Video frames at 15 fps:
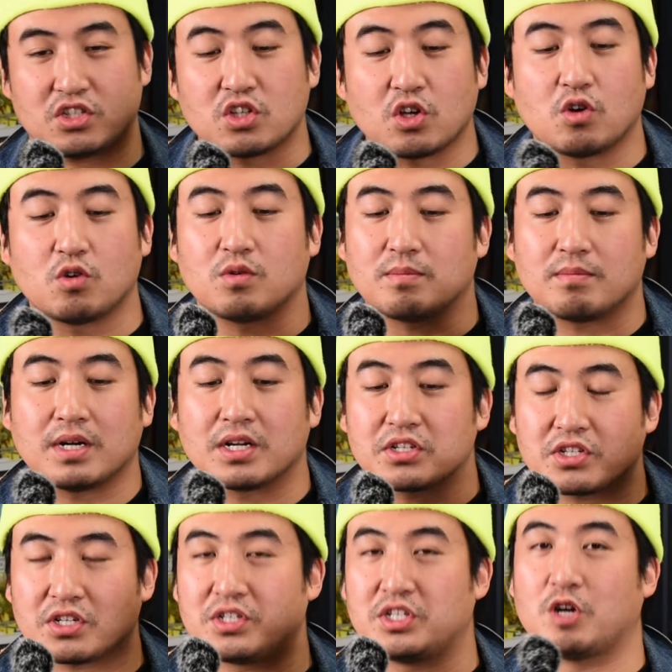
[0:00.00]
so
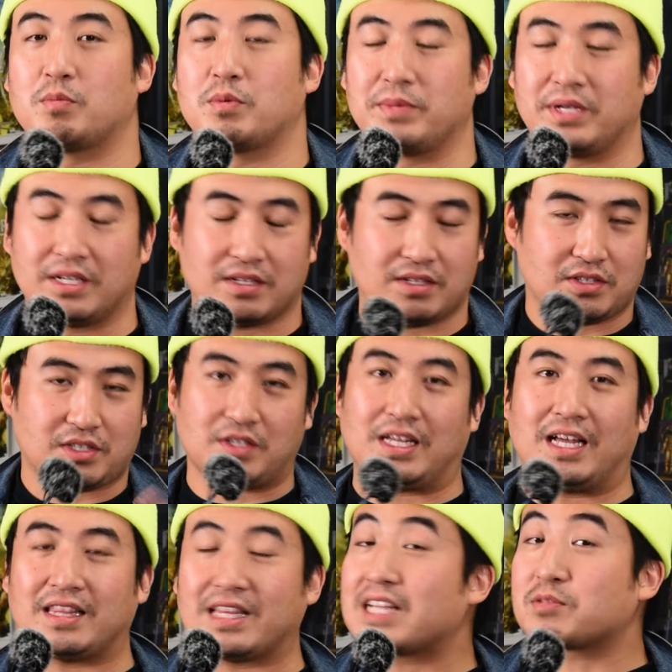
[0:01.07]
much dopamine. So
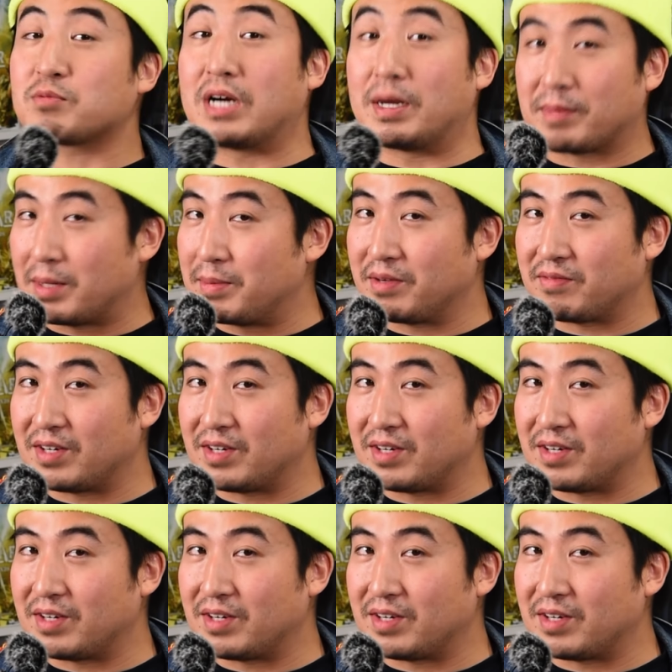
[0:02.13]
that's where I'm coming